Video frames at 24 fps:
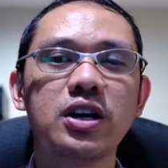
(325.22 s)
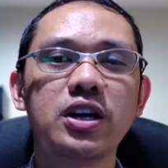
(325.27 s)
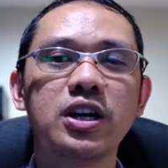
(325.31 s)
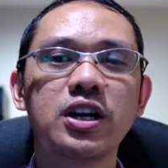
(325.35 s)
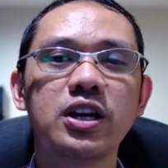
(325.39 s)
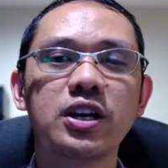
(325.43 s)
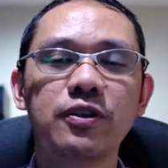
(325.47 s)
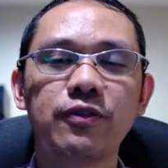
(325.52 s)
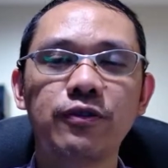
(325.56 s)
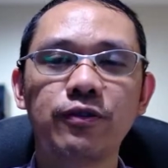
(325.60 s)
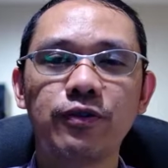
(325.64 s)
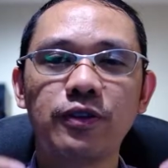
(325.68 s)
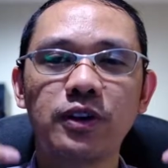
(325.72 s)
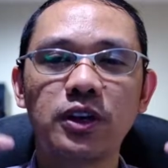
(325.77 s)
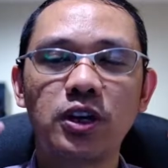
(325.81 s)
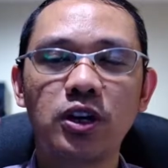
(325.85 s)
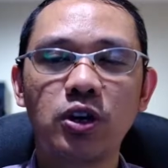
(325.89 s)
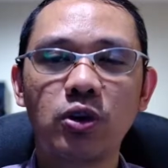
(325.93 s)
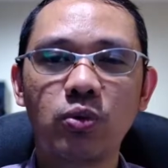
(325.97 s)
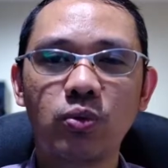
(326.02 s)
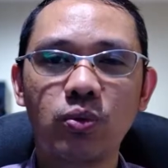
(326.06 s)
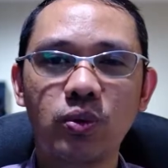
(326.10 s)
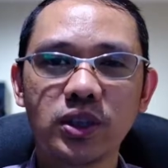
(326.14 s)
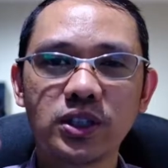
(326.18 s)
If
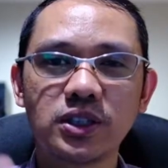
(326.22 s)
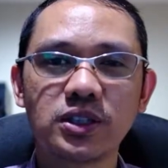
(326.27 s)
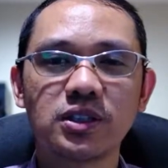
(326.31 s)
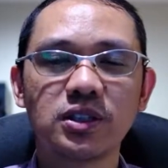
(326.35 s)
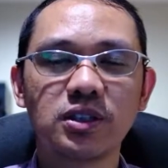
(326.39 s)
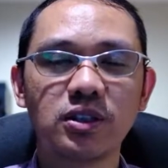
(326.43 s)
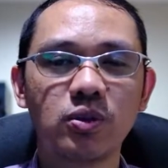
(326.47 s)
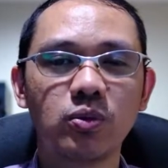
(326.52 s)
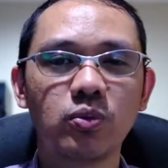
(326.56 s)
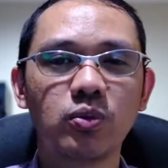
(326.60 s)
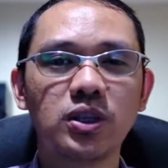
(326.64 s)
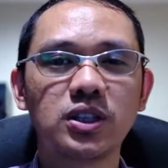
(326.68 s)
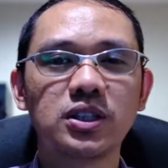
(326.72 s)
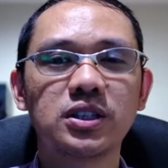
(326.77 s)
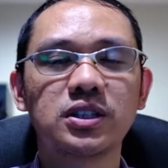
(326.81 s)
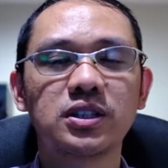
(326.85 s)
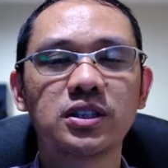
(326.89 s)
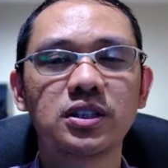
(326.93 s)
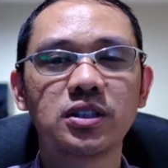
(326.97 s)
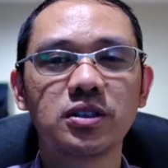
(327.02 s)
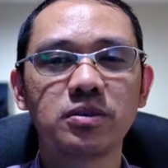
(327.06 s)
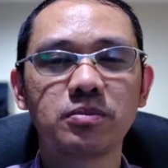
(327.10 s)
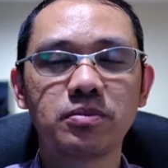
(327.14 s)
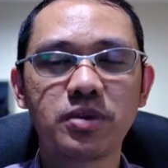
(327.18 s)
uh, what what
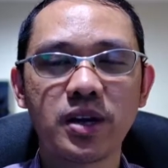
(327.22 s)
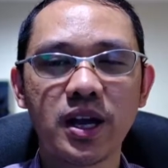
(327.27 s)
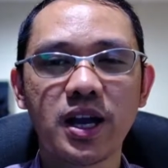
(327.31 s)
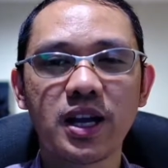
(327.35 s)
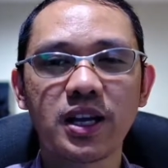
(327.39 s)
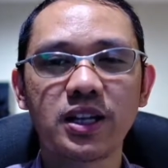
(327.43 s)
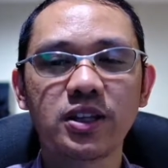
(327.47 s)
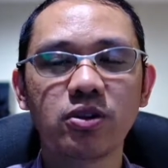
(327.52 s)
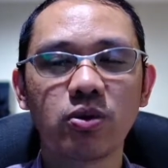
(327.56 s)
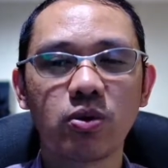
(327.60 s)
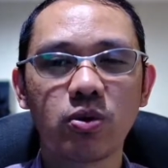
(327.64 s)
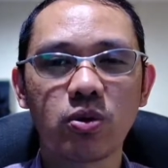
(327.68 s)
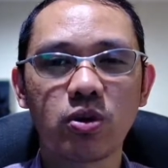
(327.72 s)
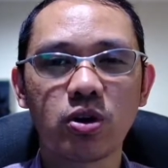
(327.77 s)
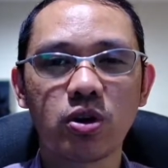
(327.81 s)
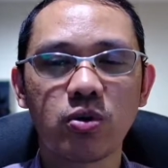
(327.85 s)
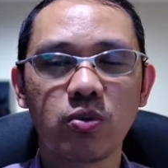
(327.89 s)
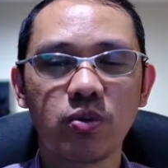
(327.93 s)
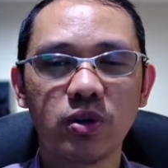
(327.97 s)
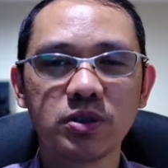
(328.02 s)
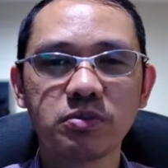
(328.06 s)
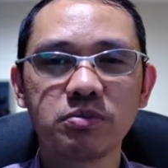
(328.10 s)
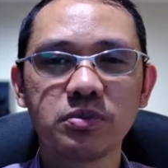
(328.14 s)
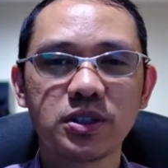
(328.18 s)
uh, brand or
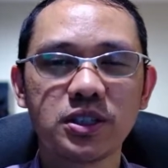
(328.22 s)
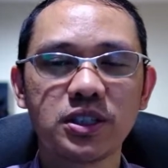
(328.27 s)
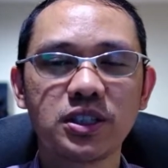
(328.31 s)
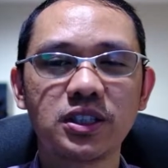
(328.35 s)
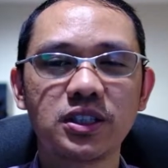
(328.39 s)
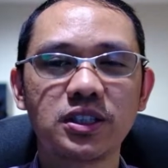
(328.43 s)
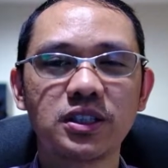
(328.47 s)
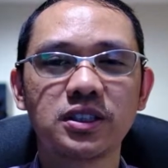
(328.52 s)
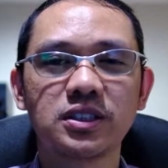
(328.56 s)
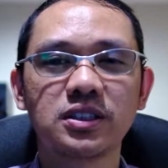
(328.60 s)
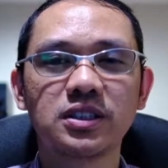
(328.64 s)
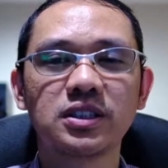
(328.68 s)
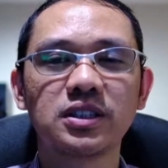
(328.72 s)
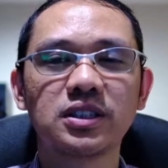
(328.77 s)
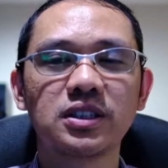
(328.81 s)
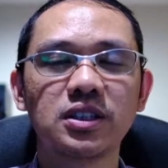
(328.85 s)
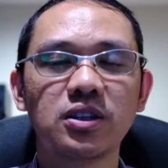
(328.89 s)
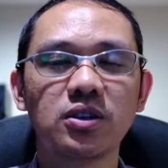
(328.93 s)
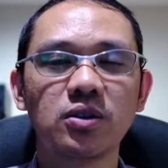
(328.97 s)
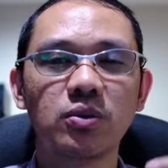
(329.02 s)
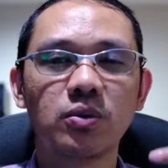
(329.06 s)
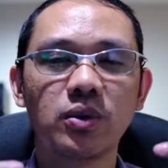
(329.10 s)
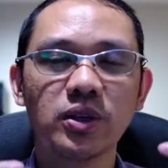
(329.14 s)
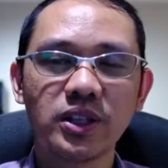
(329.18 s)
what material,
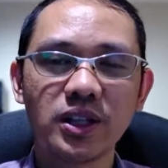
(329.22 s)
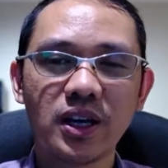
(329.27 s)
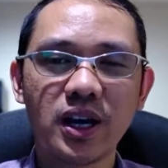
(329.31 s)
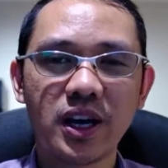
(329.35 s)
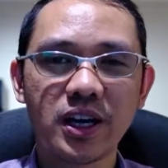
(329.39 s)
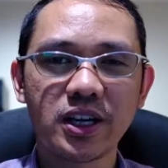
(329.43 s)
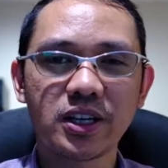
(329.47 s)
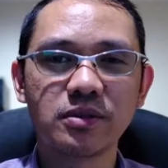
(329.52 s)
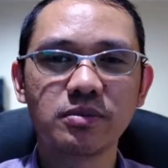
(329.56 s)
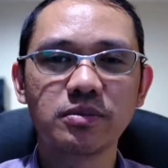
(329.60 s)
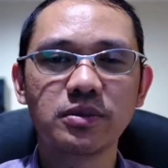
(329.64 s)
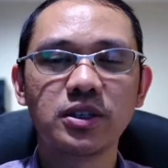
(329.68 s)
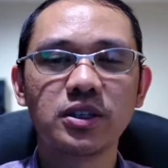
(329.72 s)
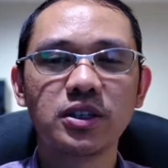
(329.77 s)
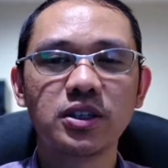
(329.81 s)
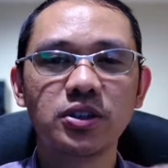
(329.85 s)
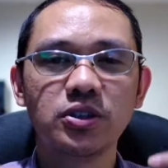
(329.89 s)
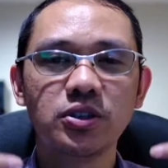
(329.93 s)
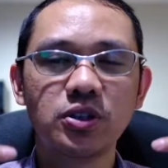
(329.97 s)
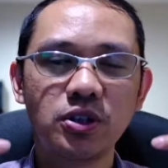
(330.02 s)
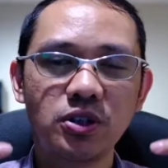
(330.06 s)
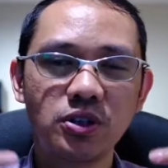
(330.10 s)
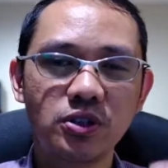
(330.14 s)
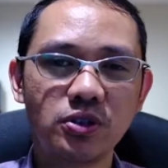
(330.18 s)
what item
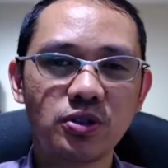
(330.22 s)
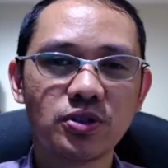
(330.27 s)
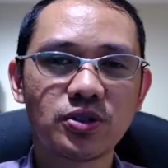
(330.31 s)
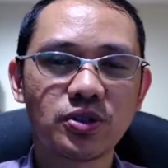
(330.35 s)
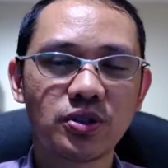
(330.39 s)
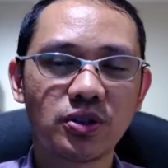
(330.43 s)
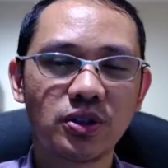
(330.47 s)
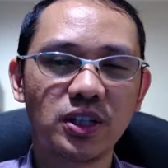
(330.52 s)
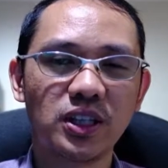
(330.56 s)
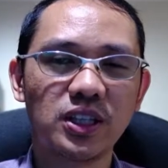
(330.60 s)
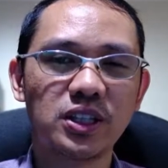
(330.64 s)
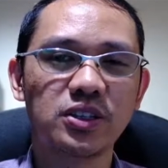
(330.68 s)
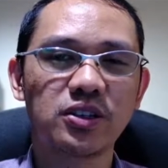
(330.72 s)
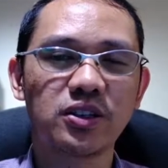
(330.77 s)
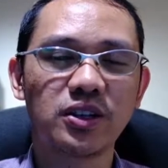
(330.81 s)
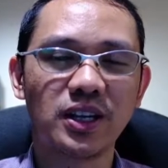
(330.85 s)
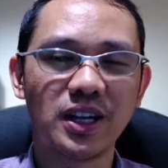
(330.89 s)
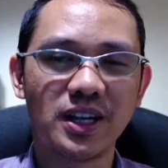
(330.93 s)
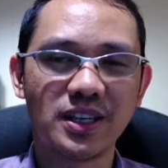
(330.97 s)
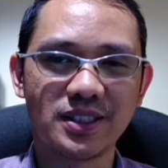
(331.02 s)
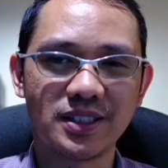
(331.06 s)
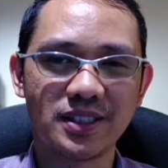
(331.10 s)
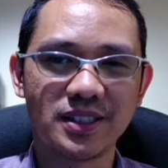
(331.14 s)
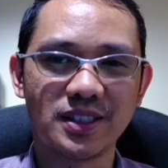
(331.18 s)
do you use to clean your
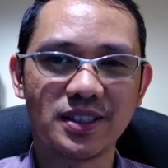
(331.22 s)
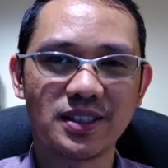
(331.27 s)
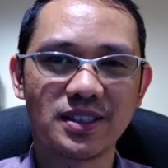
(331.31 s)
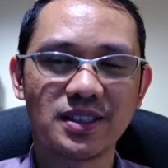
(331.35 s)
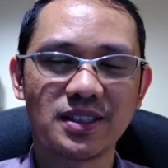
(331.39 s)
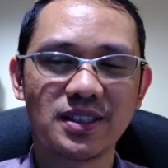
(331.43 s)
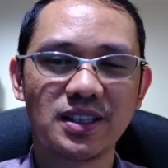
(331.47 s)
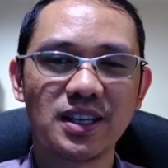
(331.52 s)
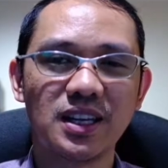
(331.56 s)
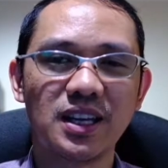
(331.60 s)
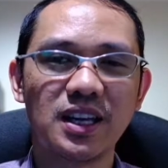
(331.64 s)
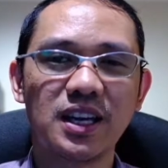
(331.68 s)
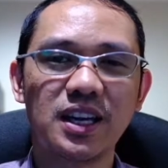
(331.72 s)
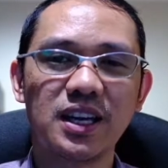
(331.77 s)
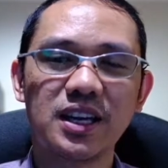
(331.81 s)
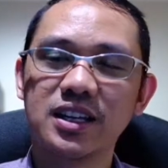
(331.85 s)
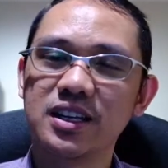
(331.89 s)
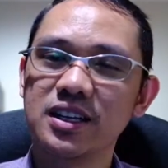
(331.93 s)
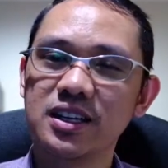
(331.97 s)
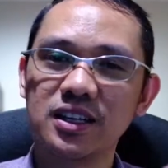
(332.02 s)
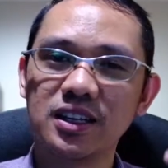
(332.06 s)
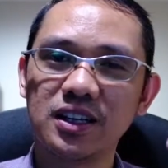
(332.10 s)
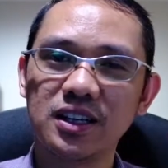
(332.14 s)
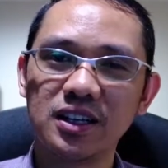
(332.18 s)
lenses,
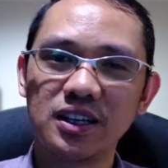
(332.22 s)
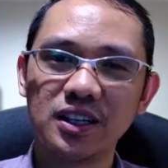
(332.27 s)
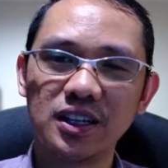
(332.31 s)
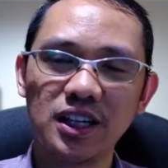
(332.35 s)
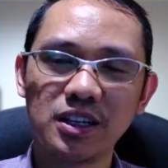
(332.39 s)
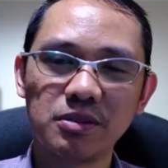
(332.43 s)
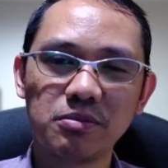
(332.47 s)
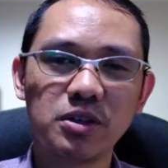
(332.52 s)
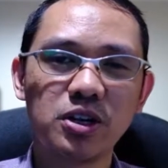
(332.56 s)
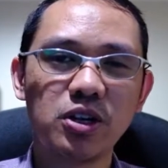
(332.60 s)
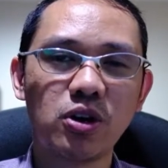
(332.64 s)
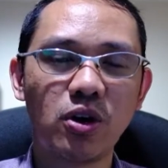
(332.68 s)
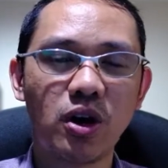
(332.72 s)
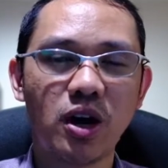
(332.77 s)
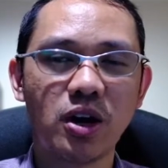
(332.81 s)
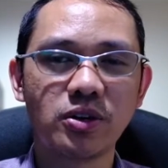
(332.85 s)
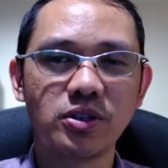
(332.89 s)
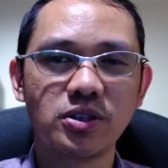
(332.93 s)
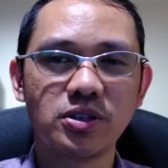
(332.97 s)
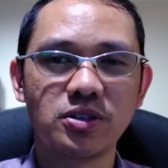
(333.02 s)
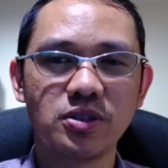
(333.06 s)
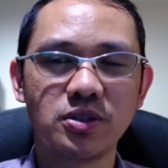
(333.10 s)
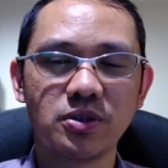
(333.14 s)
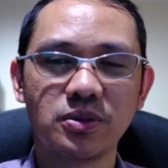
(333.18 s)
and uh, let me know how
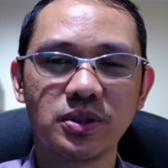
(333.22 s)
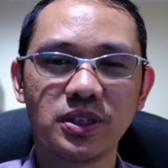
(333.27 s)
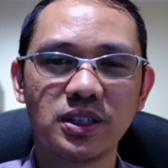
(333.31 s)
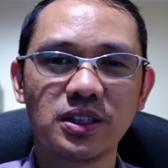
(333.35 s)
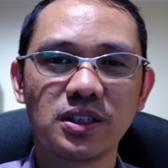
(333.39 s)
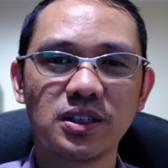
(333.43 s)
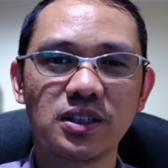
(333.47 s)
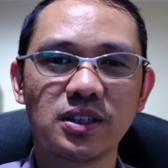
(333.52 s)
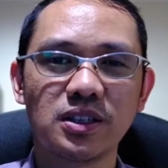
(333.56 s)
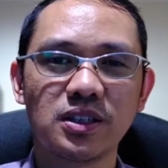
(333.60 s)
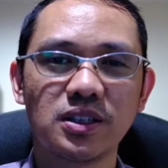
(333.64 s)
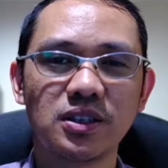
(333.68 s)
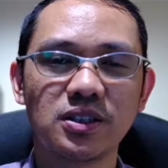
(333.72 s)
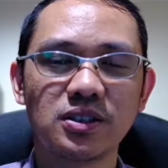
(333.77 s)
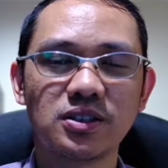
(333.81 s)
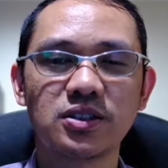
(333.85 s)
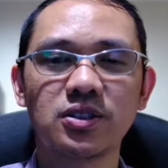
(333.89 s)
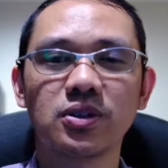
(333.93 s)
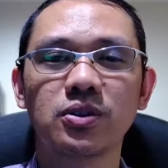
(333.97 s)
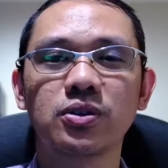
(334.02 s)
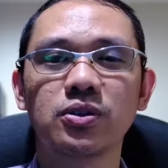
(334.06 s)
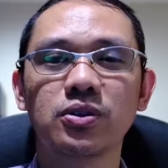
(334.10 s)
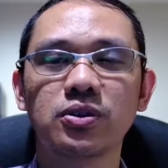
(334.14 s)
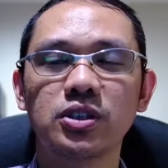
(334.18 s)
you do it.
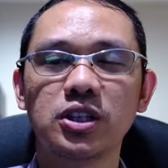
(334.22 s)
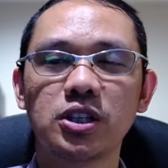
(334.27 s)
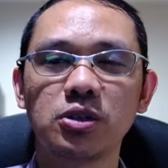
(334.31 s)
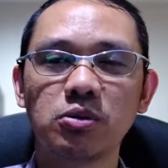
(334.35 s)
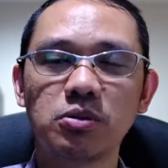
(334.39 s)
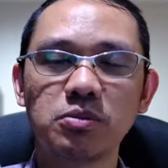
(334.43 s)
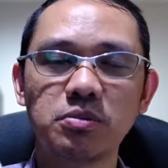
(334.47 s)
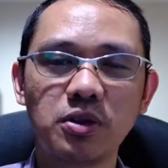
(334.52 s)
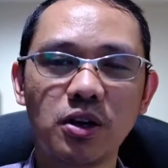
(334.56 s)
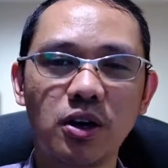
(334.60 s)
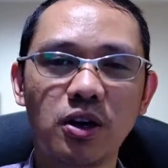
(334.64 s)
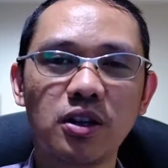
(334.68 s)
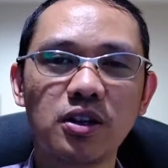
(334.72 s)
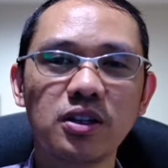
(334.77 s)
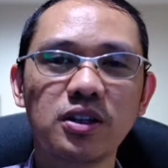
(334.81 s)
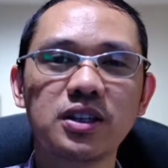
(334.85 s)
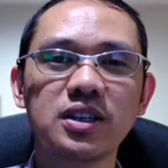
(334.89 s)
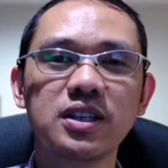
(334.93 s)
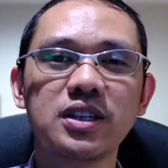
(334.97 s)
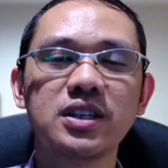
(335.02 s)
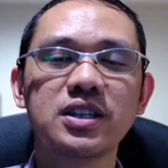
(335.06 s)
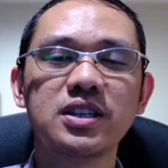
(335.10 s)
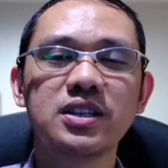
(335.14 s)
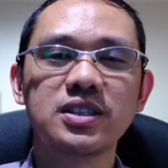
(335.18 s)
So that would be all.
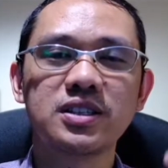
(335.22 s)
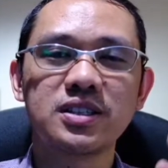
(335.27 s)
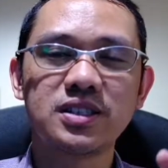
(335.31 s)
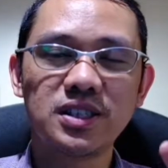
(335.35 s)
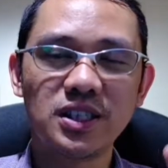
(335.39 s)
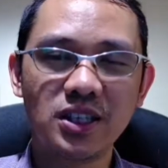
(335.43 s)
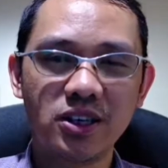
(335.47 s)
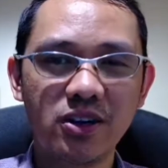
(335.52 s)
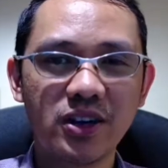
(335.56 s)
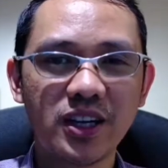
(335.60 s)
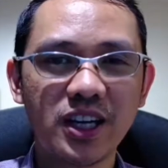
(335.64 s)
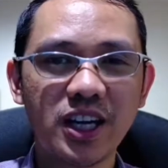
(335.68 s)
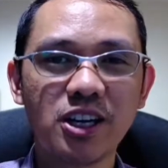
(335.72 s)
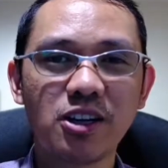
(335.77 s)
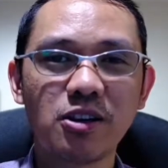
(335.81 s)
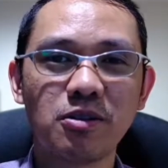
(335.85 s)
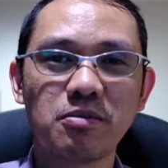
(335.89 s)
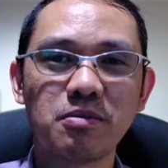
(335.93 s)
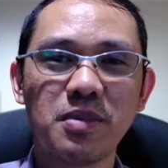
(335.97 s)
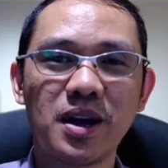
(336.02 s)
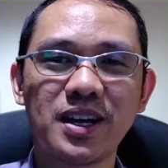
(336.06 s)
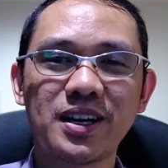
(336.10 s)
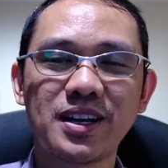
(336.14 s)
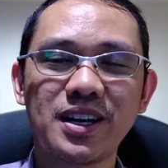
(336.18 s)
See you again
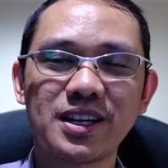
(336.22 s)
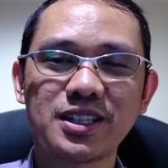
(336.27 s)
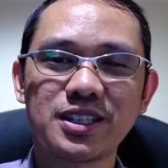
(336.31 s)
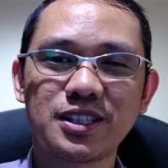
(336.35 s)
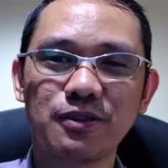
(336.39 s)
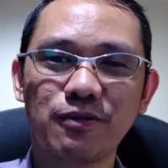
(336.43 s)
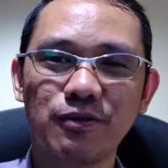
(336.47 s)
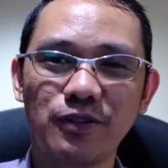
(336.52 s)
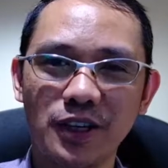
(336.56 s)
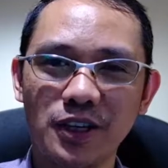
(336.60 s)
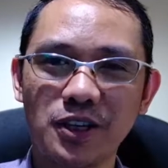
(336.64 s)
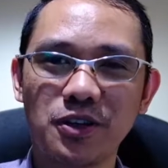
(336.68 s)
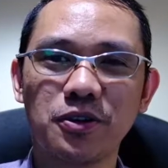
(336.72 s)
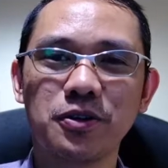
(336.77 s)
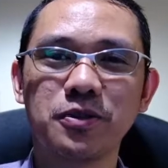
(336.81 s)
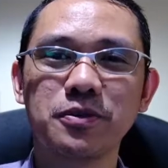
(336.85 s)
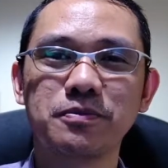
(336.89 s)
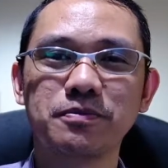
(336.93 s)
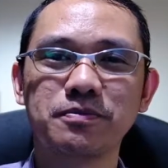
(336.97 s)
on my next video.